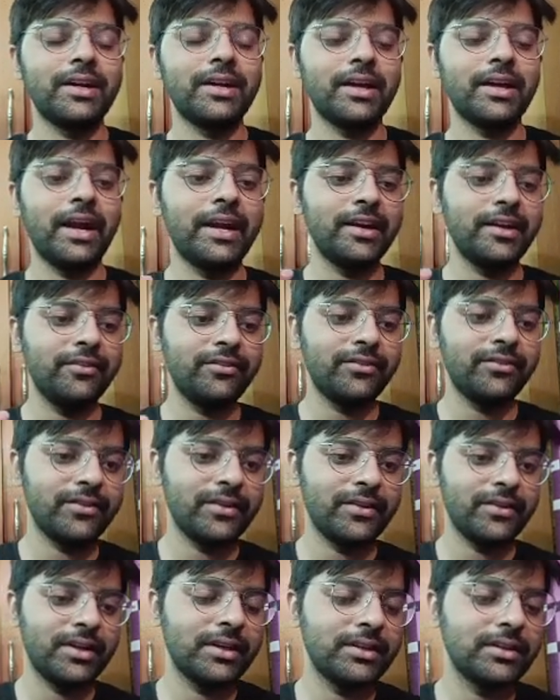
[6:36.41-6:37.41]
And if
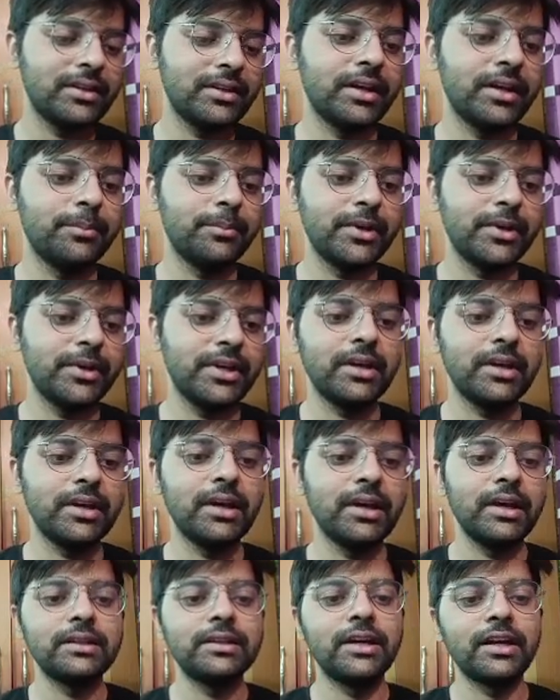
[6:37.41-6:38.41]
the
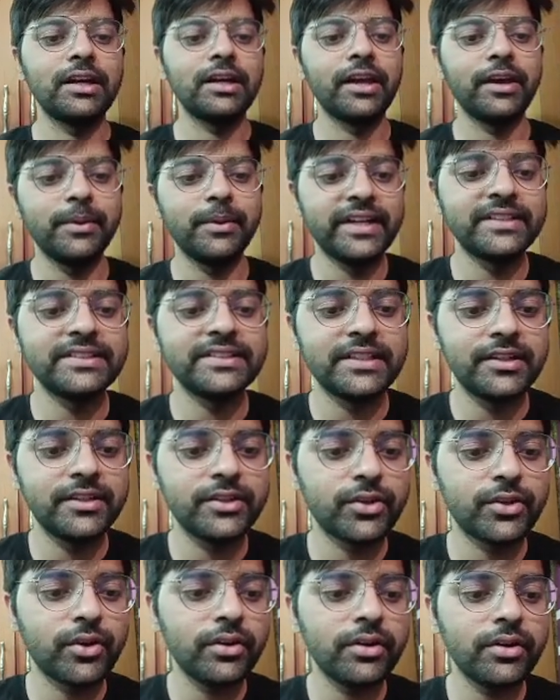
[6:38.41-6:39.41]
game ends in
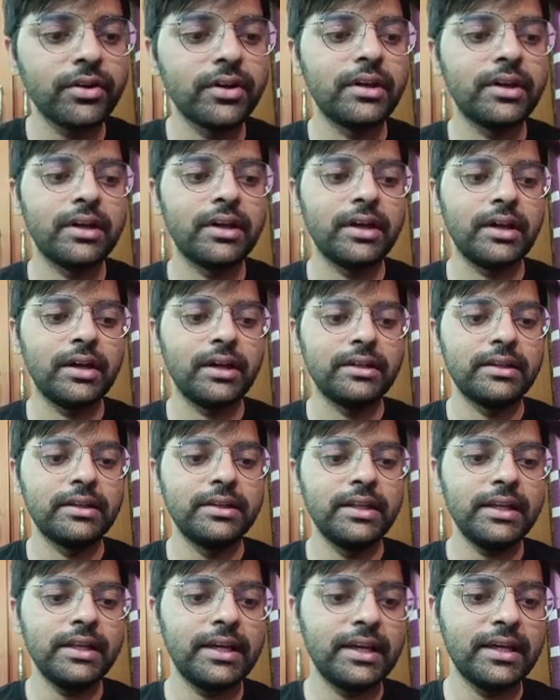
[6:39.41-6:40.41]
draw, then
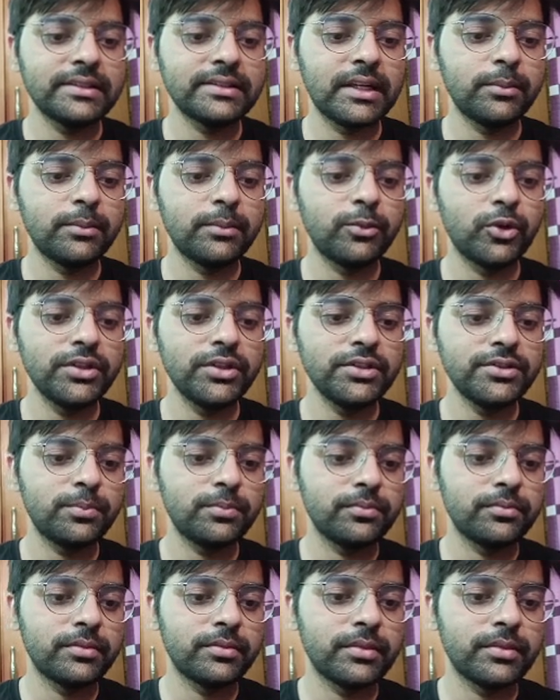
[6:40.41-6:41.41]
Alex and Boris
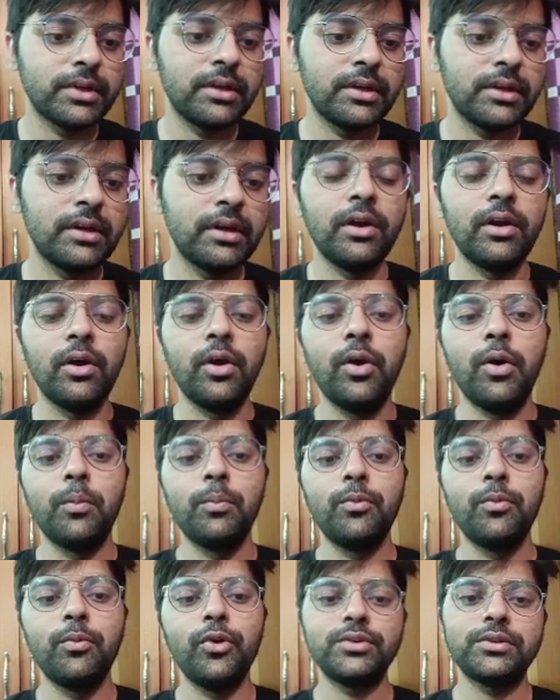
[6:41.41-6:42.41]

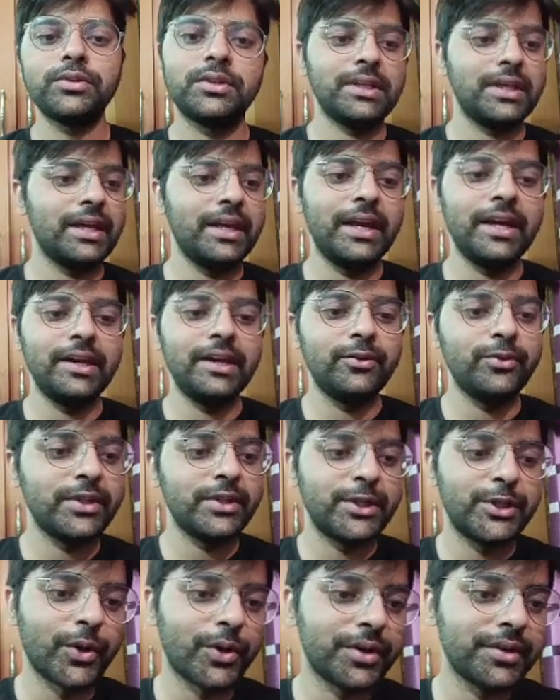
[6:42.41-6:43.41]
both end with
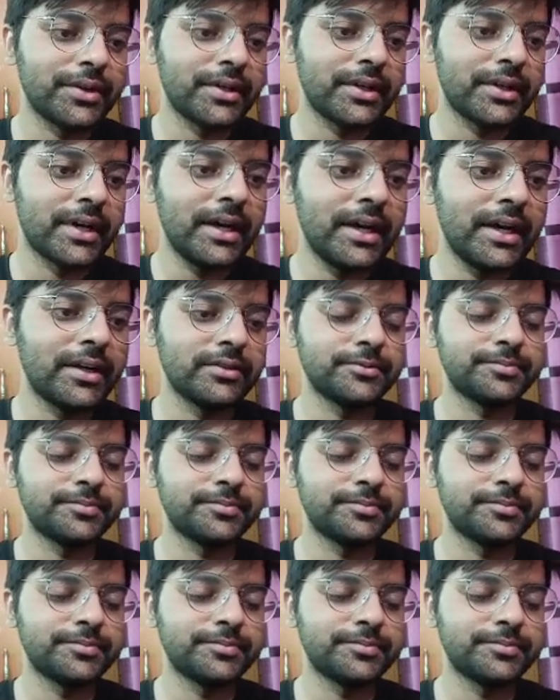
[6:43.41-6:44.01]
draw, right?